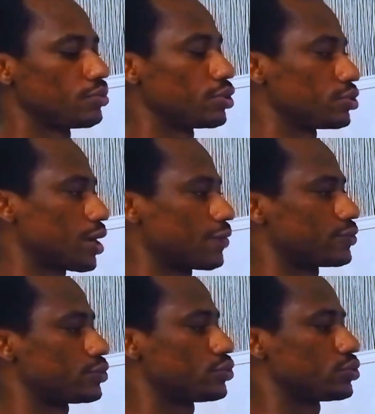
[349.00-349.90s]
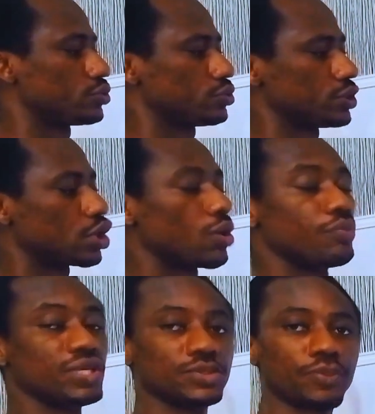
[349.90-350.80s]
but you have to do the
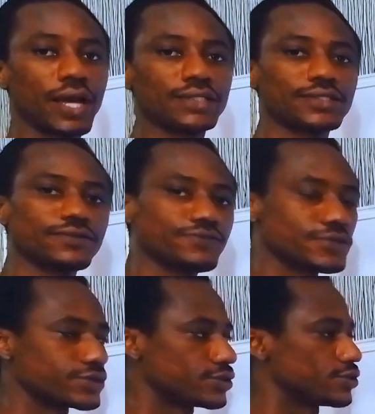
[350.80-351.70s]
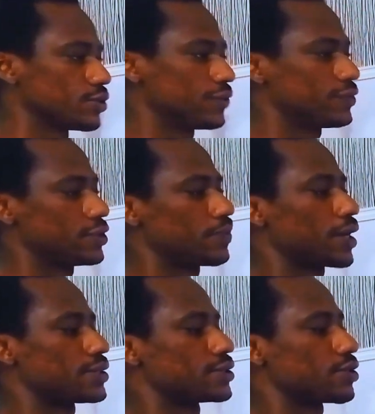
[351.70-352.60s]
complete part first. So if this
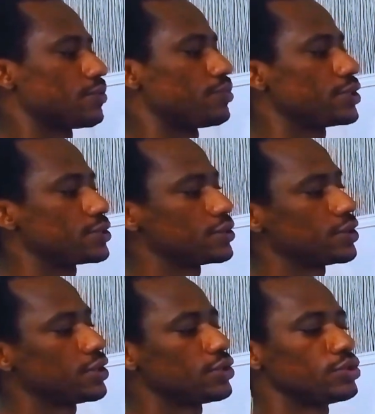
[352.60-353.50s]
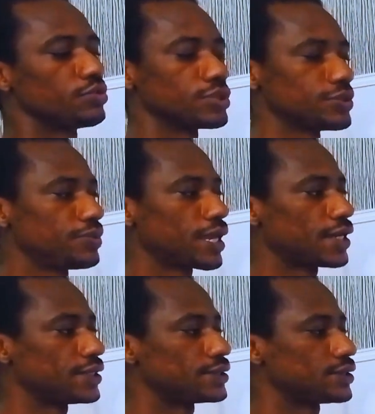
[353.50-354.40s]
part is complete, you
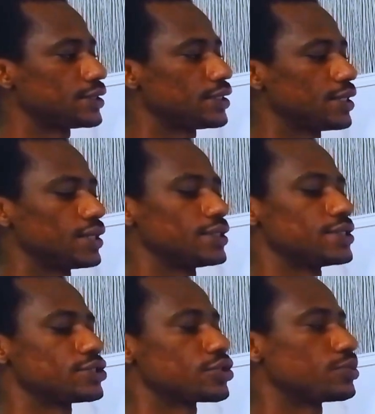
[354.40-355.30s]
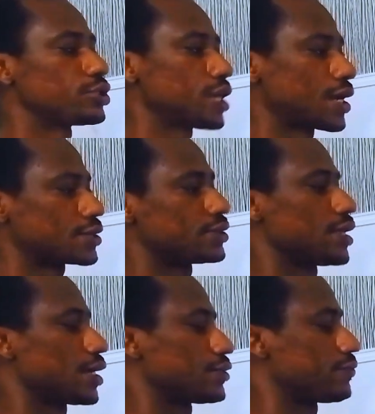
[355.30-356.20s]
multiply it and then
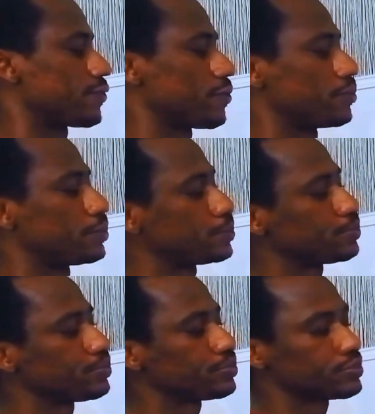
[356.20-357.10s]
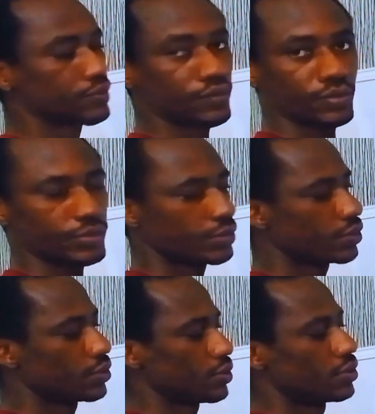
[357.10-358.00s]
subtract that from
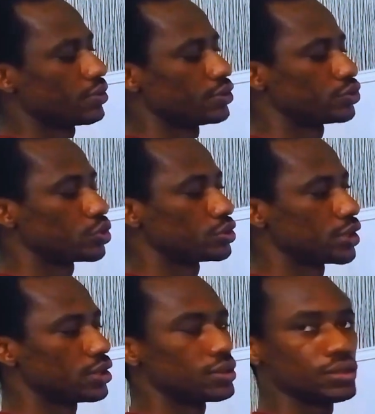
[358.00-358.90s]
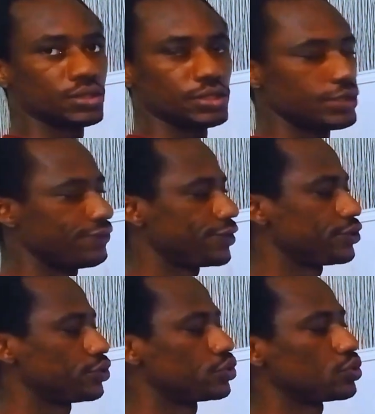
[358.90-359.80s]
the total,
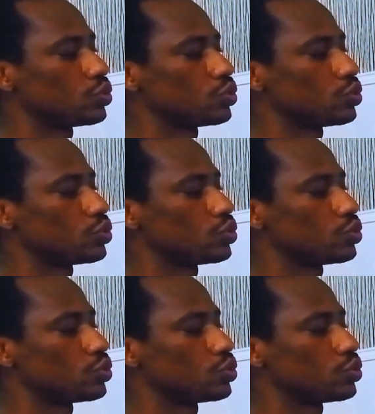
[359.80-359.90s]
leaving you